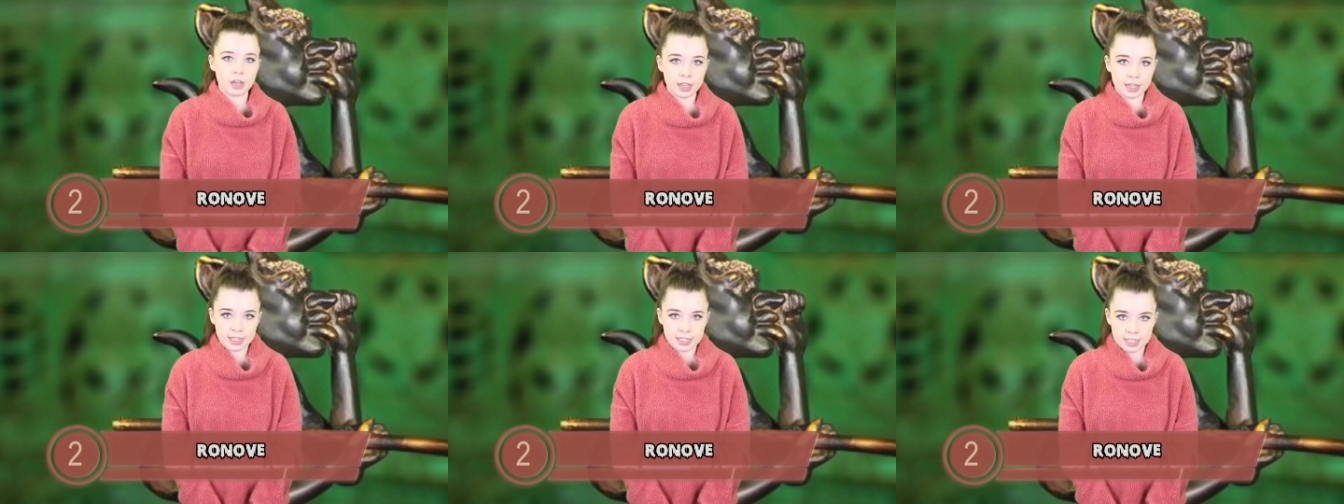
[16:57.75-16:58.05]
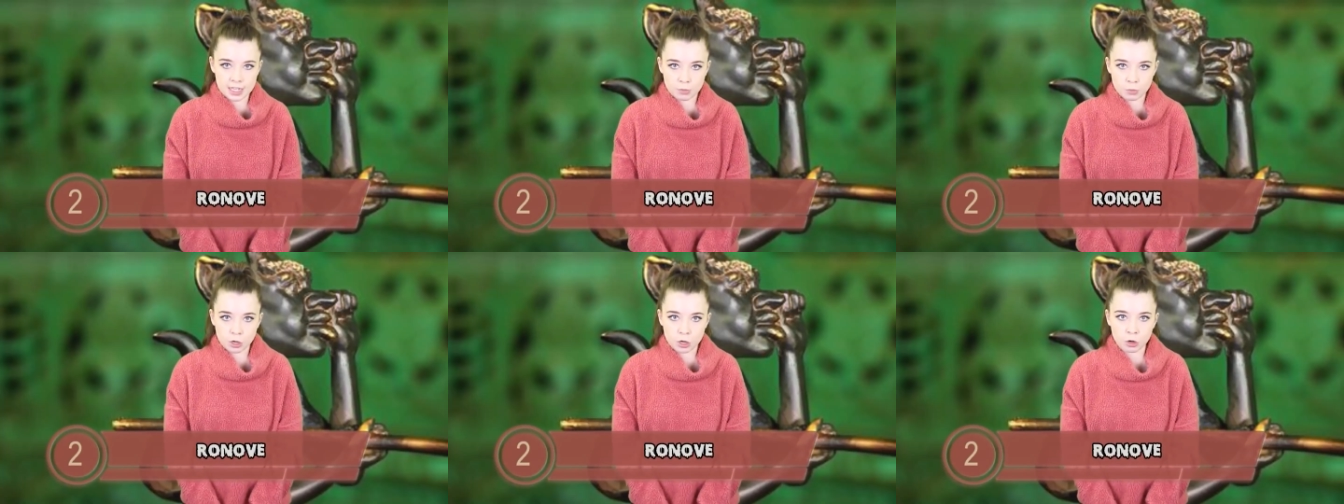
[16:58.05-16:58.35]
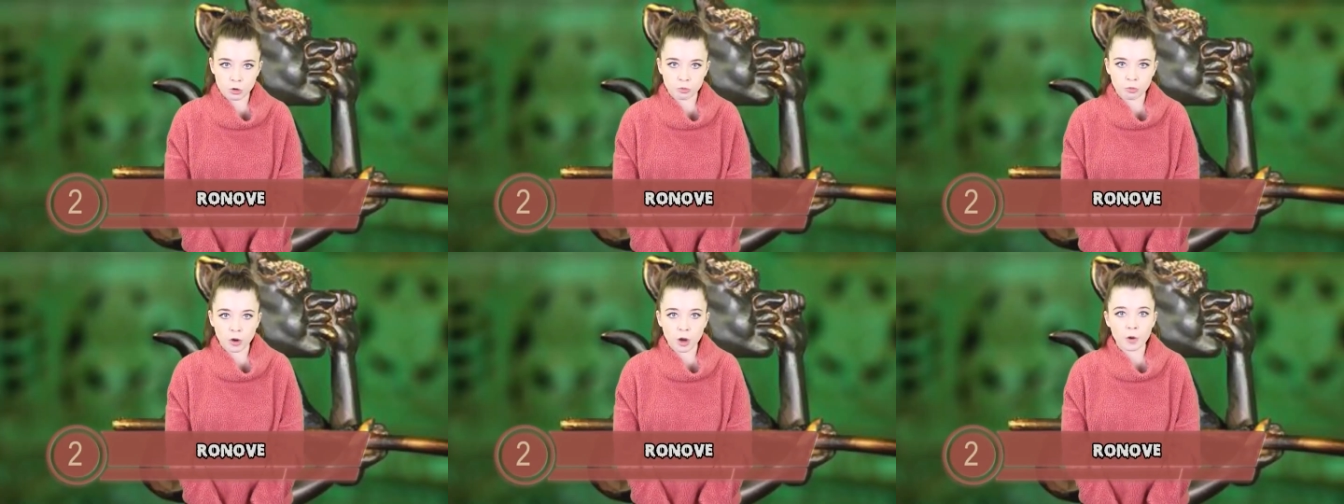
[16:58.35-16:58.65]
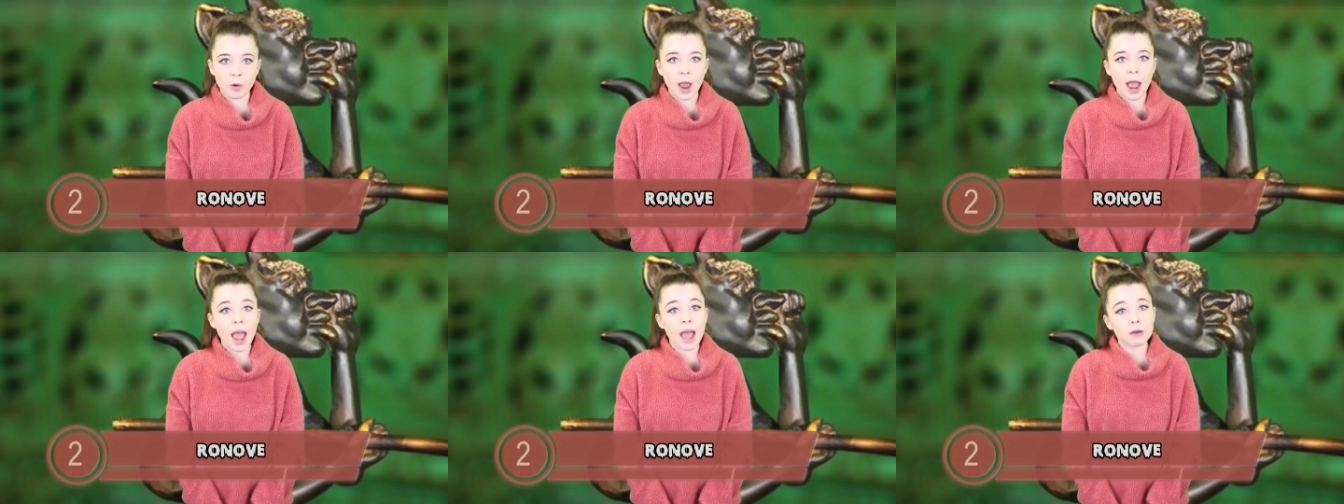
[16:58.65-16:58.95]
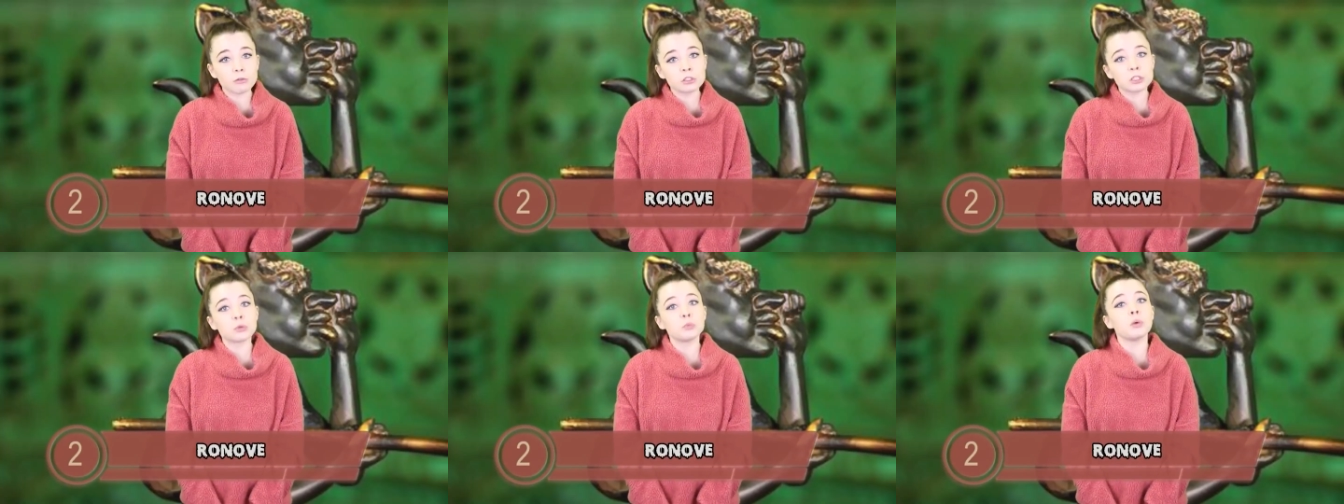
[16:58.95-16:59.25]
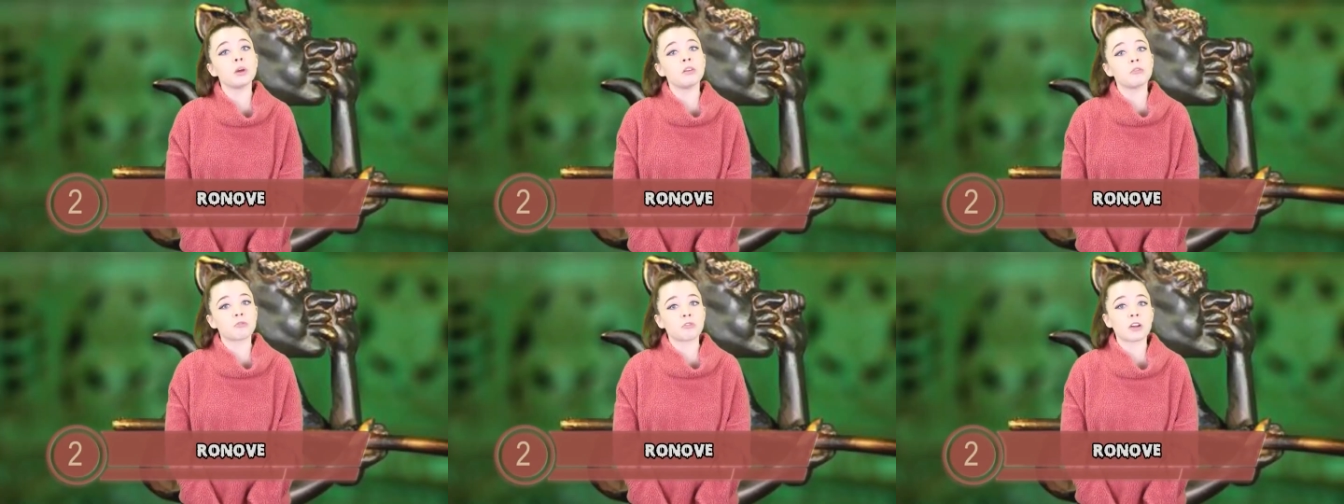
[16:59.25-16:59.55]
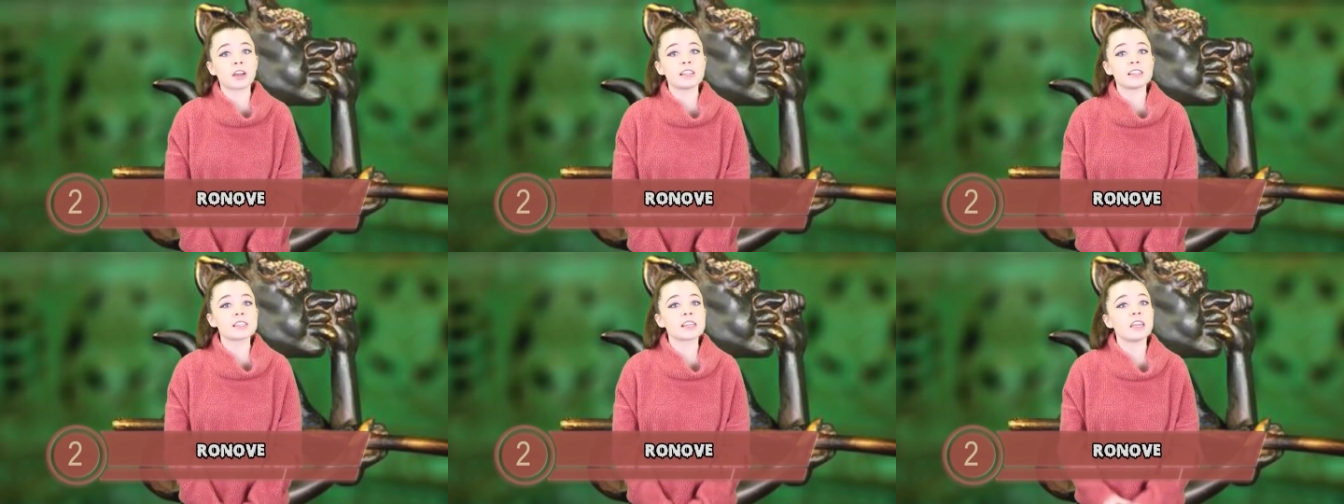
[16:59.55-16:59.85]
and the demon who wrote How to Win
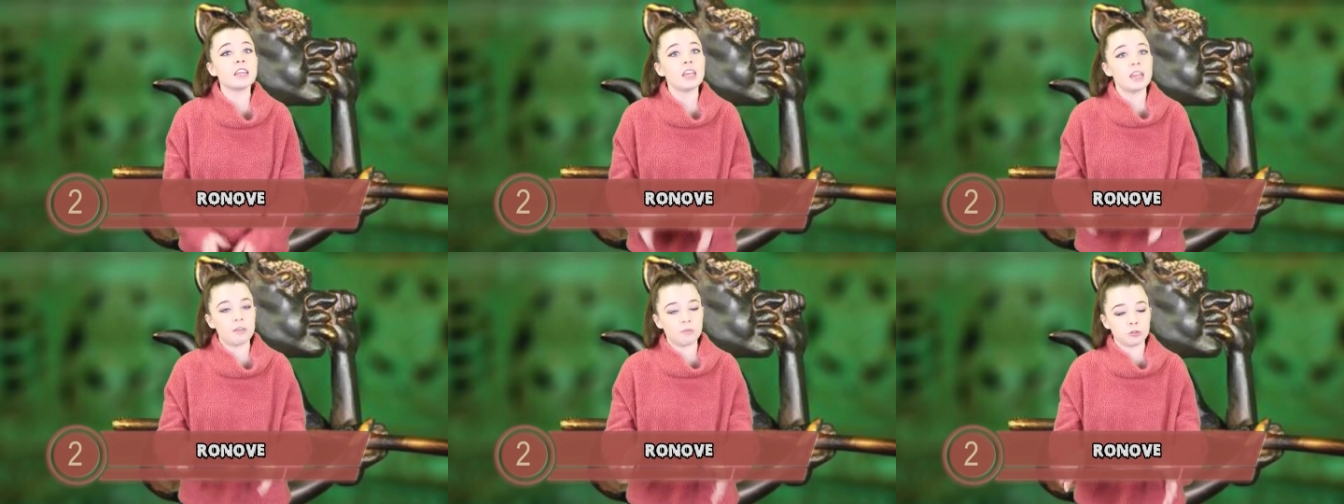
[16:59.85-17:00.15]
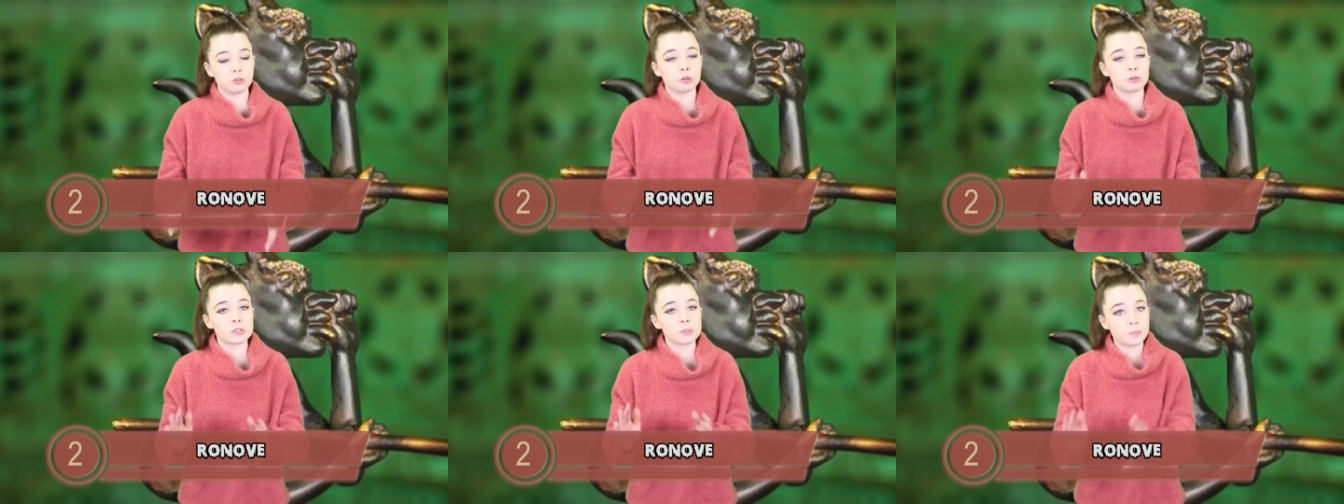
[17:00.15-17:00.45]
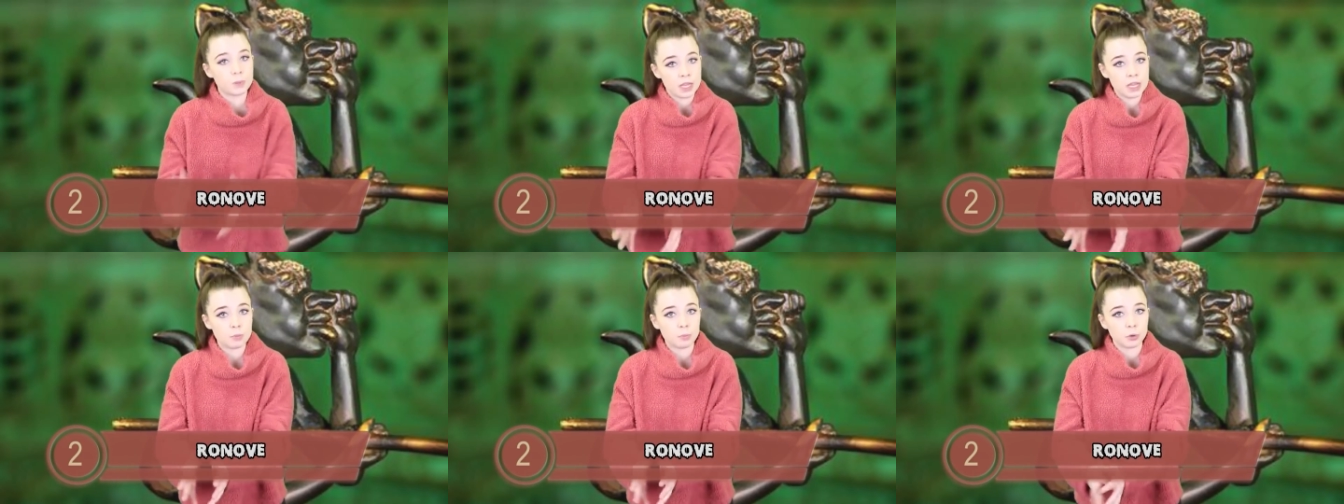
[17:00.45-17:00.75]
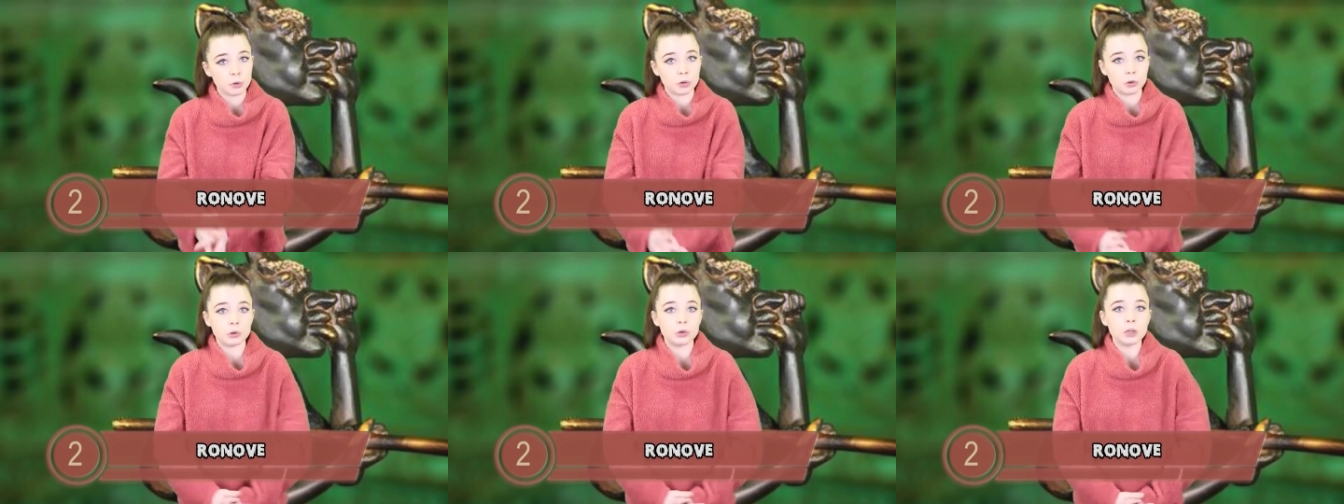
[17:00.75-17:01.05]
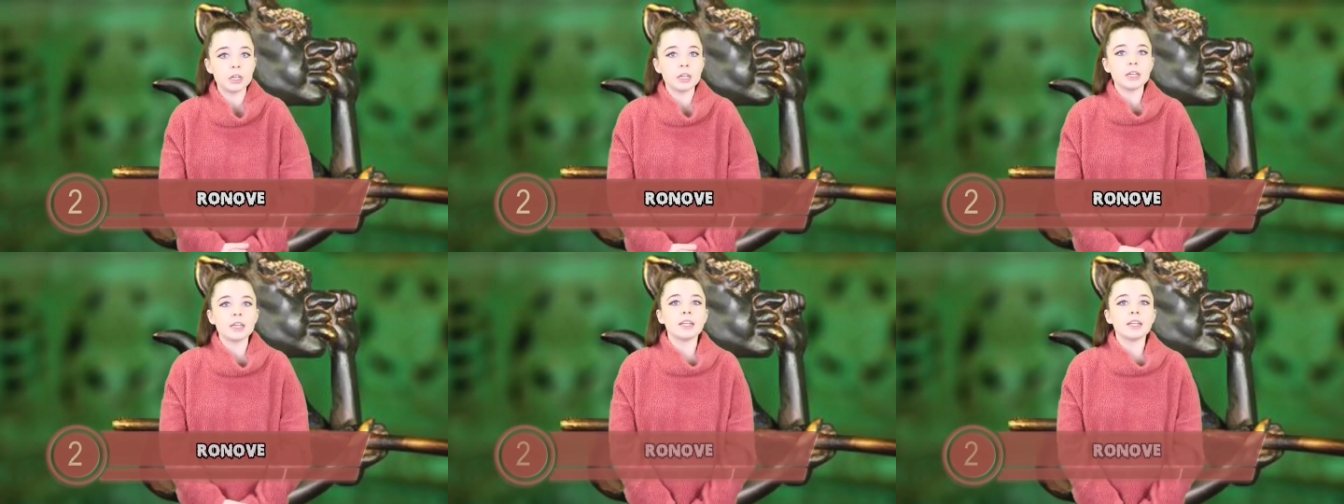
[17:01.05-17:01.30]
Friends and Influence People.